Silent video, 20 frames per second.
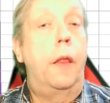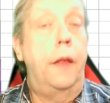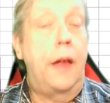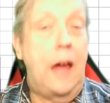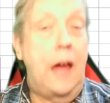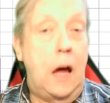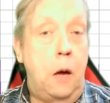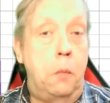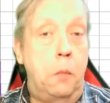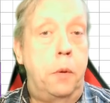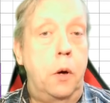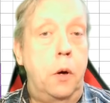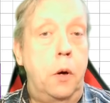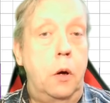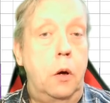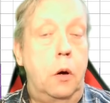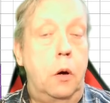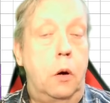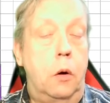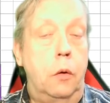The
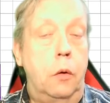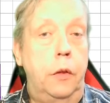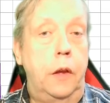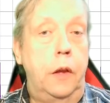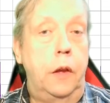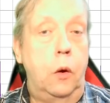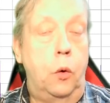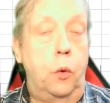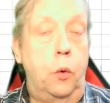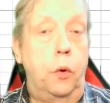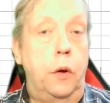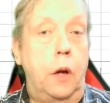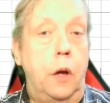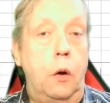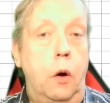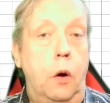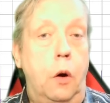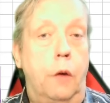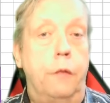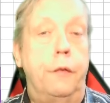output on the
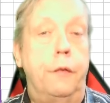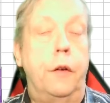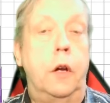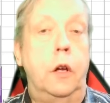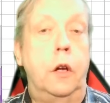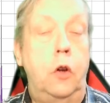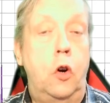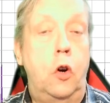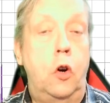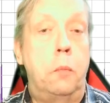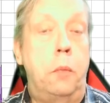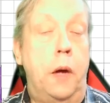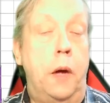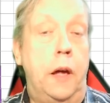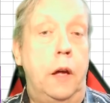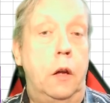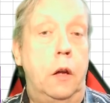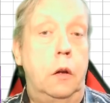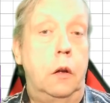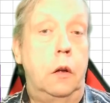audio of a
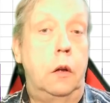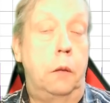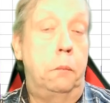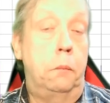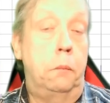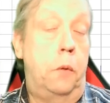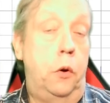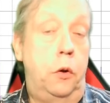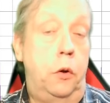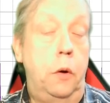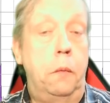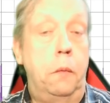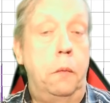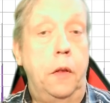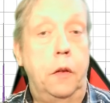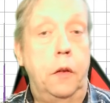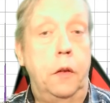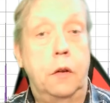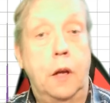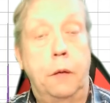European, and
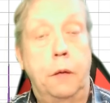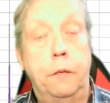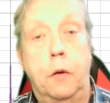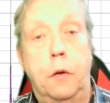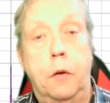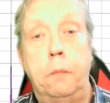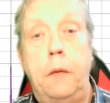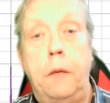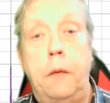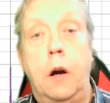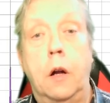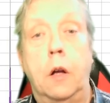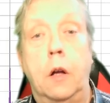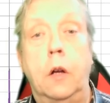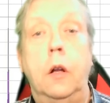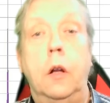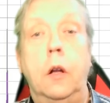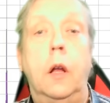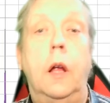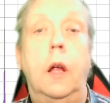presumably the same for
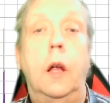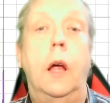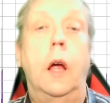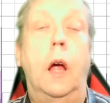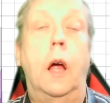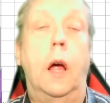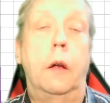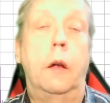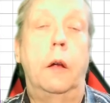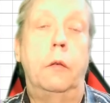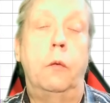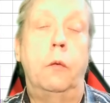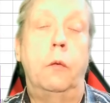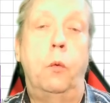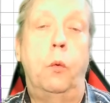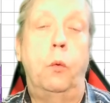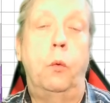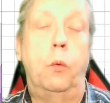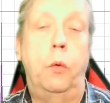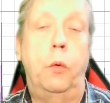American,
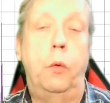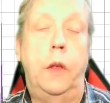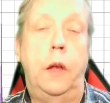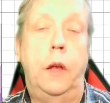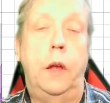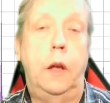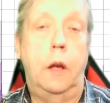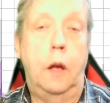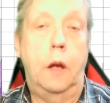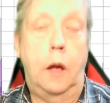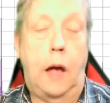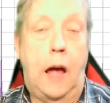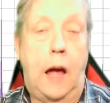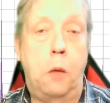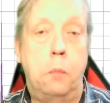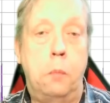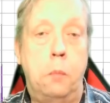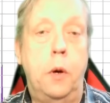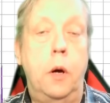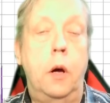the
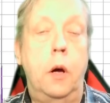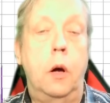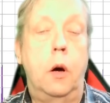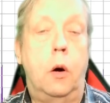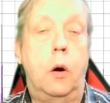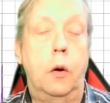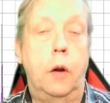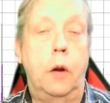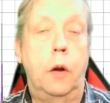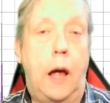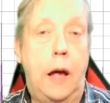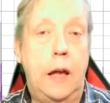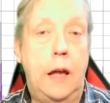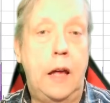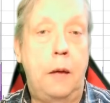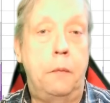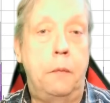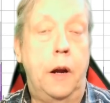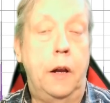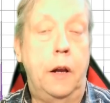output on A
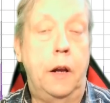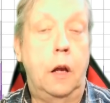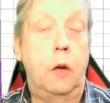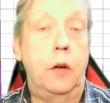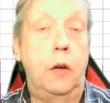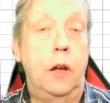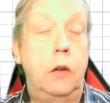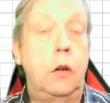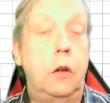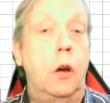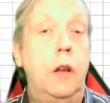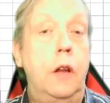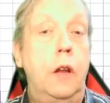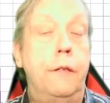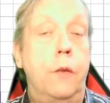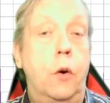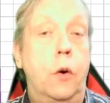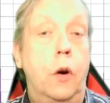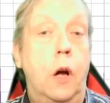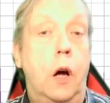M radio is
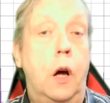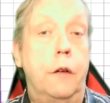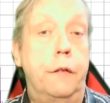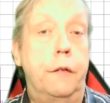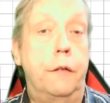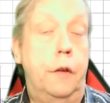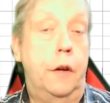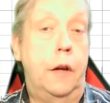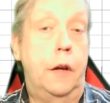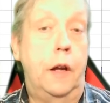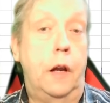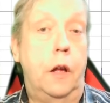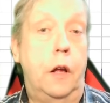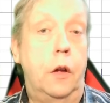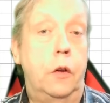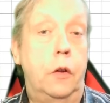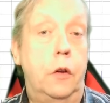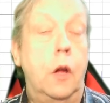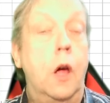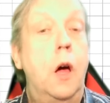only four point five
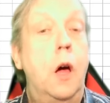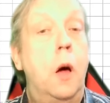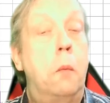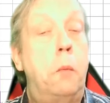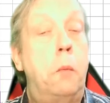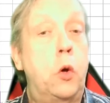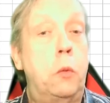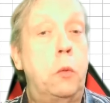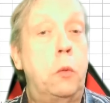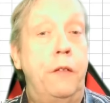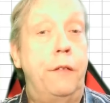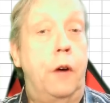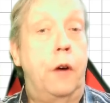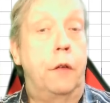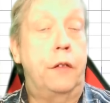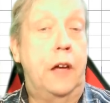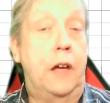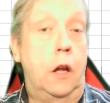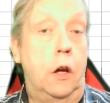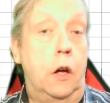kilohertz, possibly
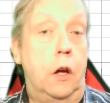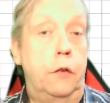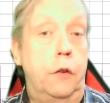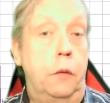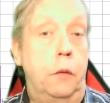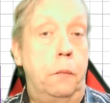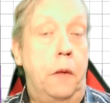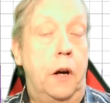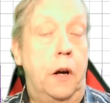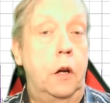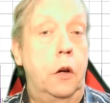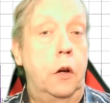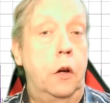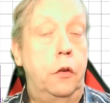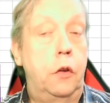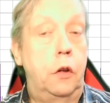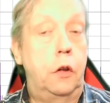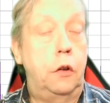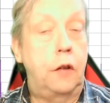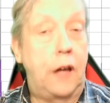five kilohertz for the American,
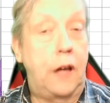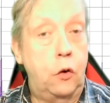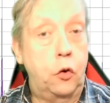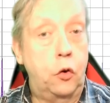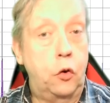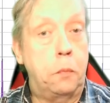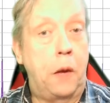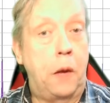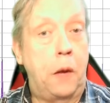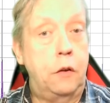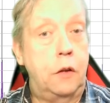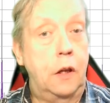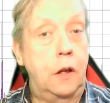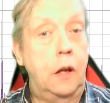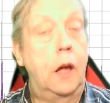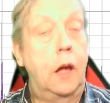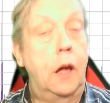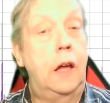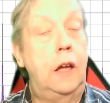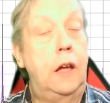because the channel
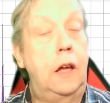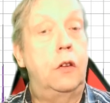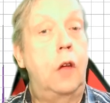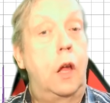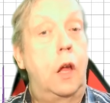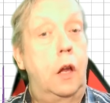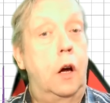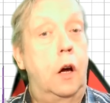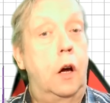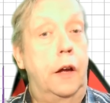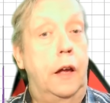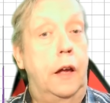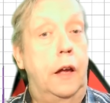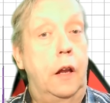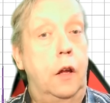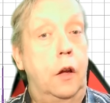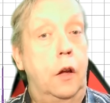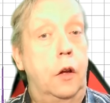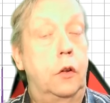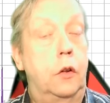spacing is nine
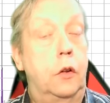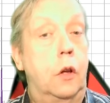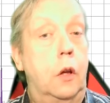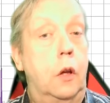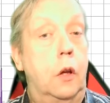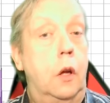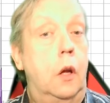kilohertz.